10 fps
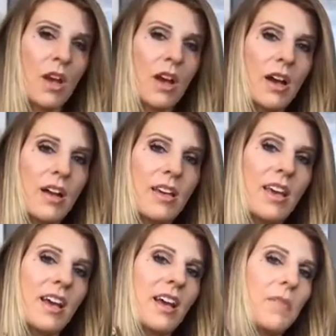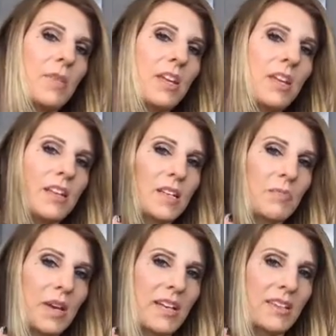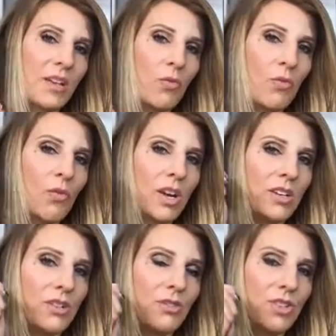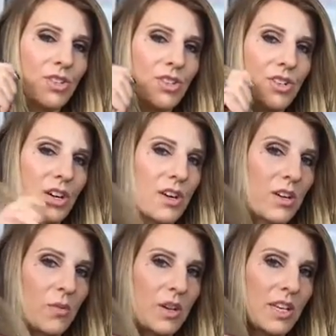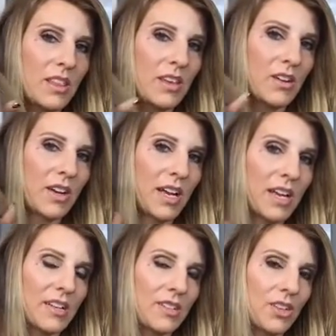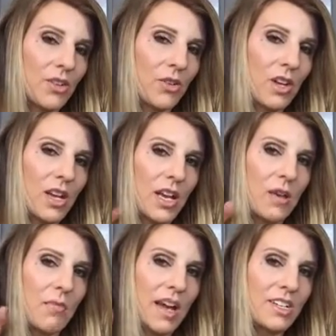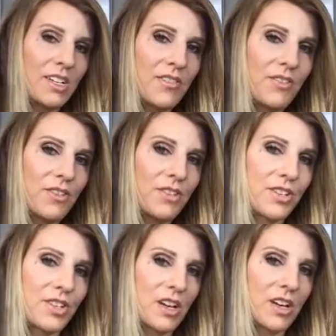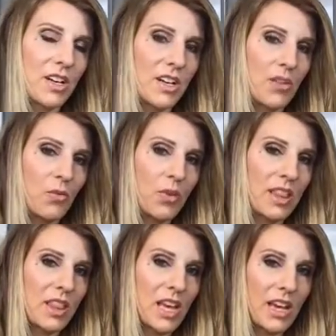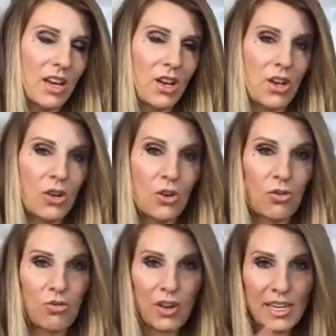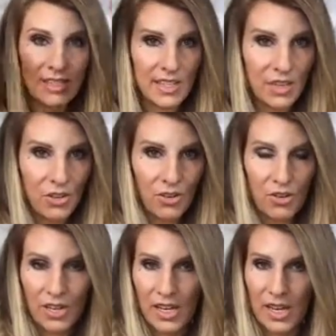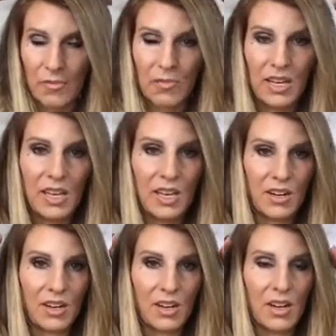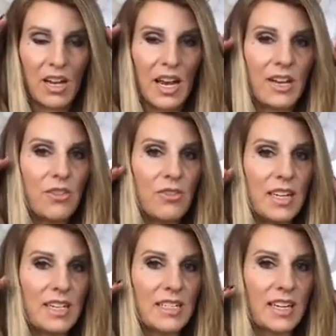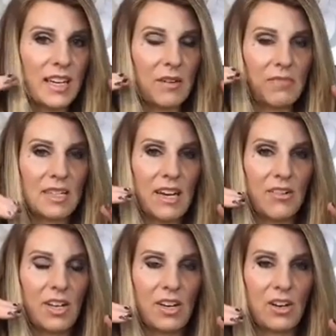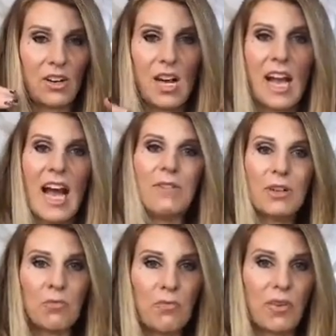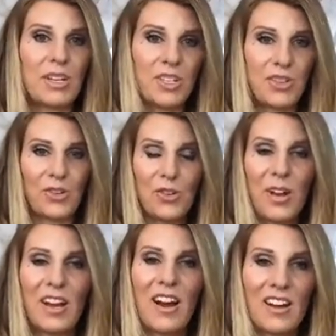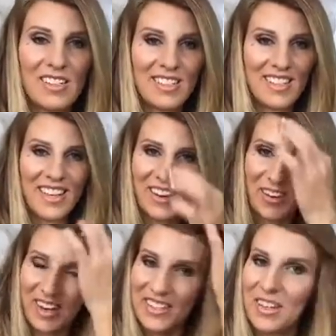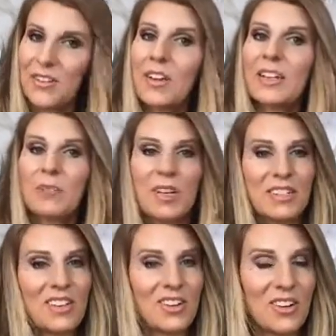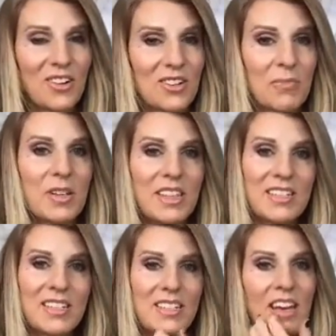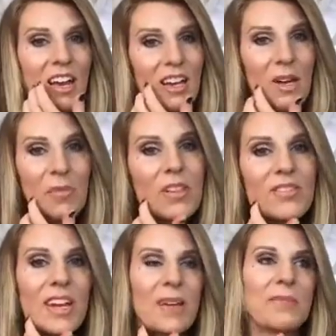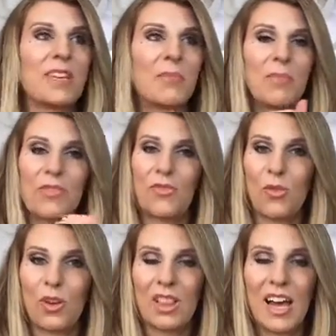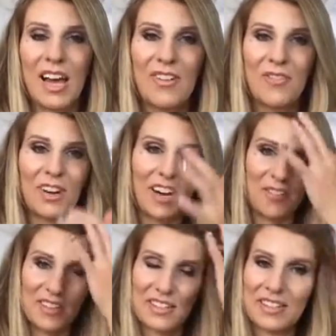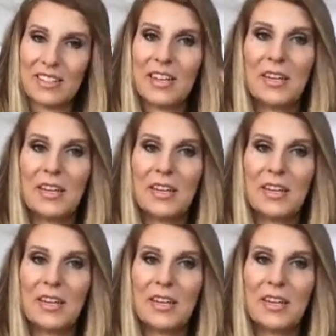Yeah, I mean, it depends on what you started with. Okay, so imagine if you started with, like, crazy curly up here and you need to get them down here. I would brush through, and honestly, okay, so it depends on your curls, but this is a couple of times, like, before live when I was